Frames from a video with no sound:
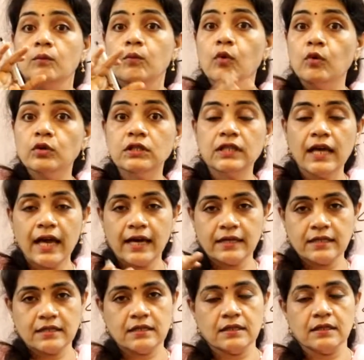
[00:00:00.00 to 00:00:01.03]
both
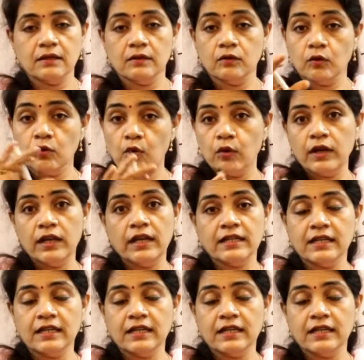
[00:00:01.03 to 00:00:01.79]
axes, the coordinate,